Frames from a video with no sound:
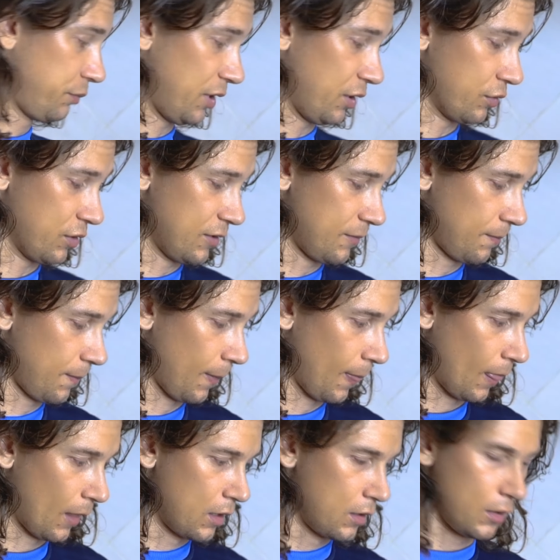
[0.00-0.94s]
powder.
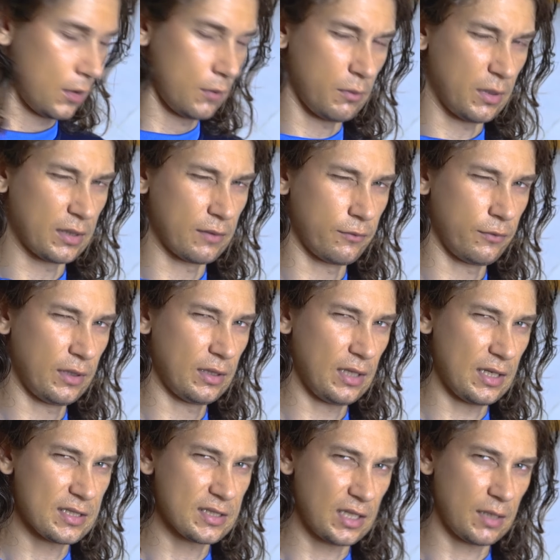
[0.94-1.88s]
But when
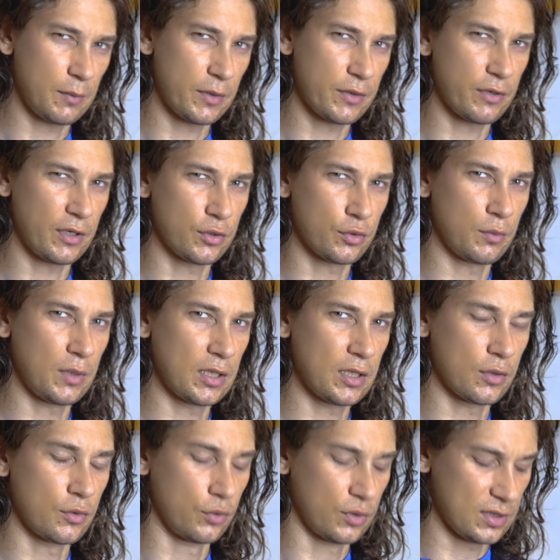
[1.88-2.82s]
last time I tried to make
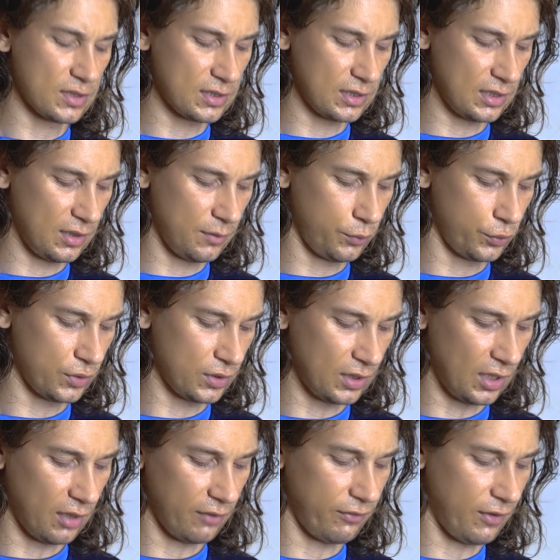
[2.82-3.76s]
a cookies and I put it
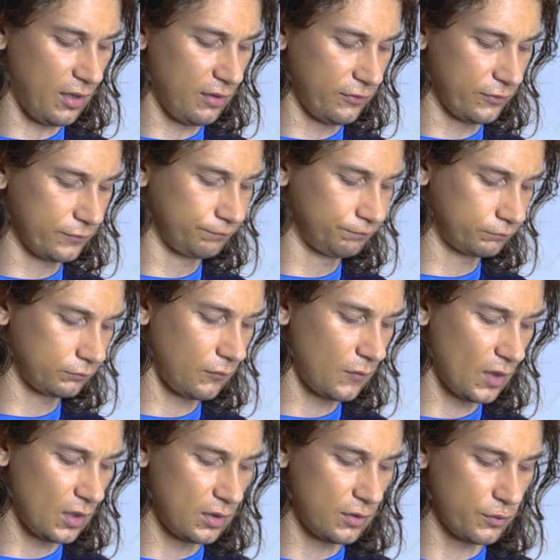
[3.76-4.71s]
half-half,
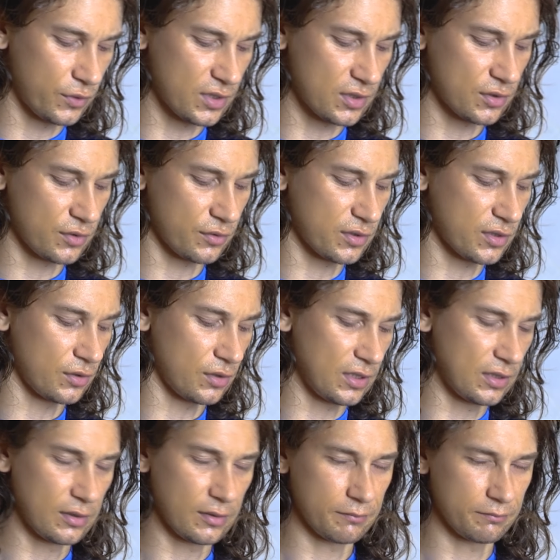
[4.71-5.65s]
it wasn't so
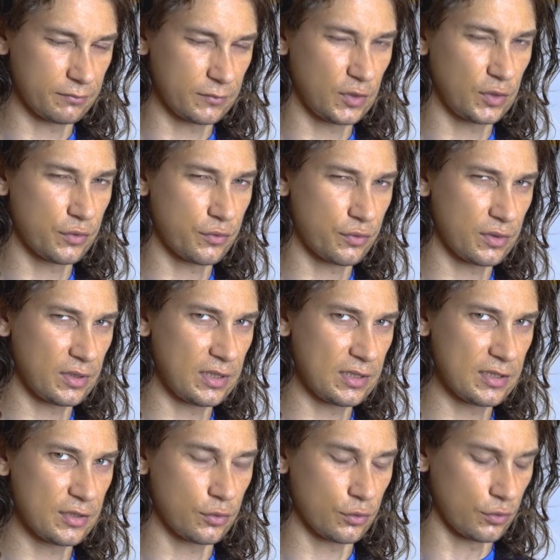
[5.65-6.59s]
solid and not really
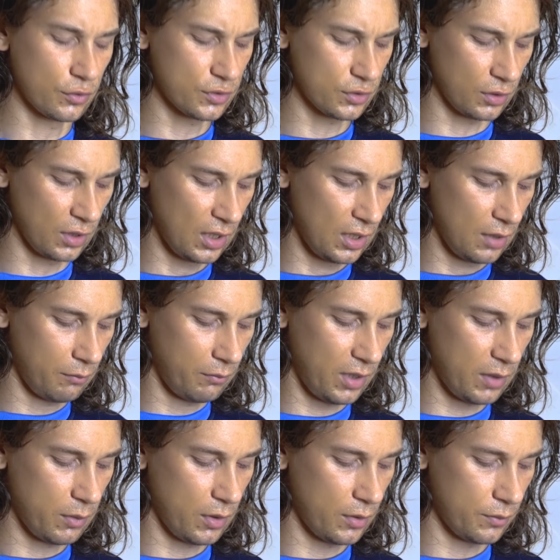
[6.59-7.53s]
easy to cook, so
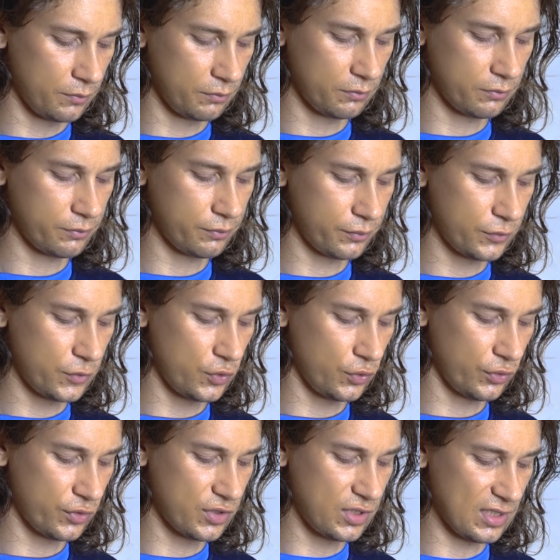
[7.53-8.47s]
maybe I
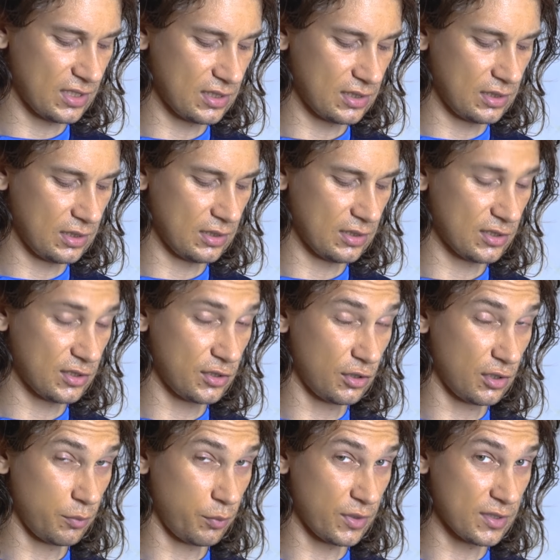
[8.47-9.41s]
use just
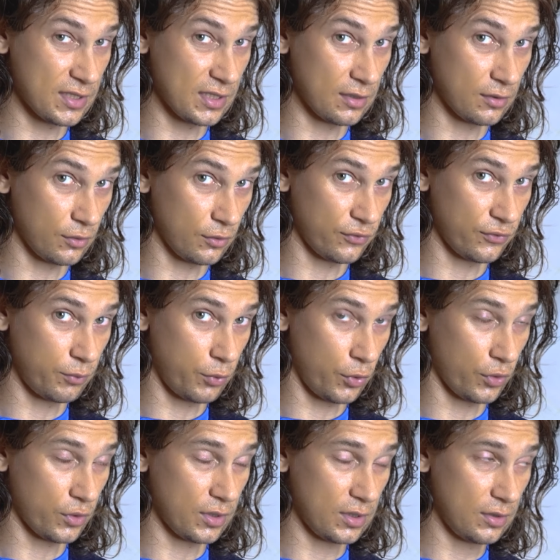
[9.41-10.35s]
30% of
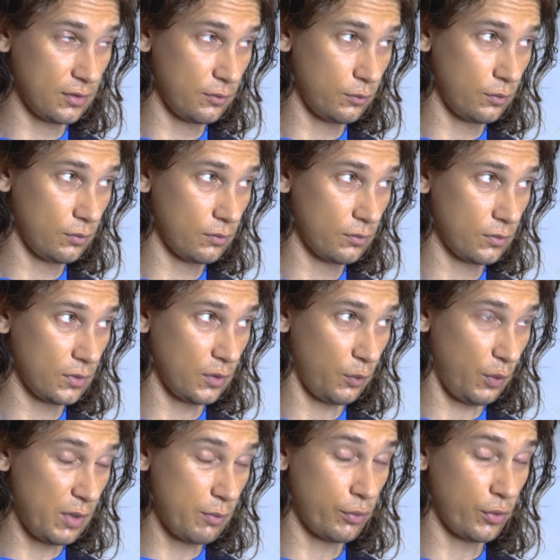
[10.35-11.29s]
protein,
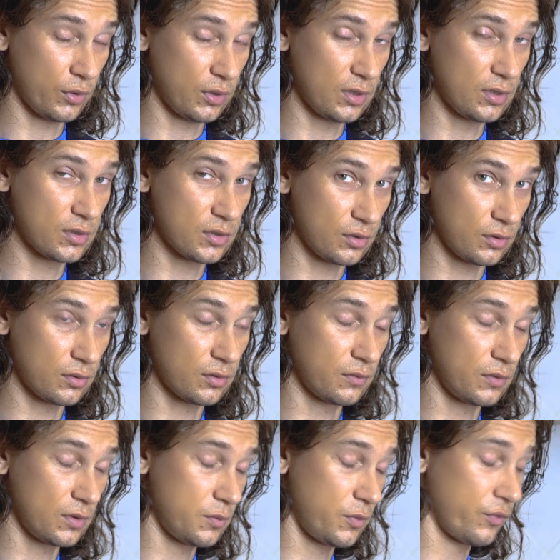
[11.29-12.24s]
whey protein, so it
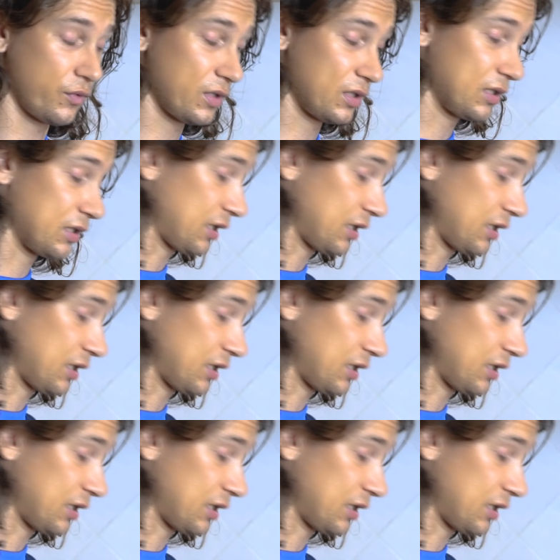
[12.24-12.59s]
will be really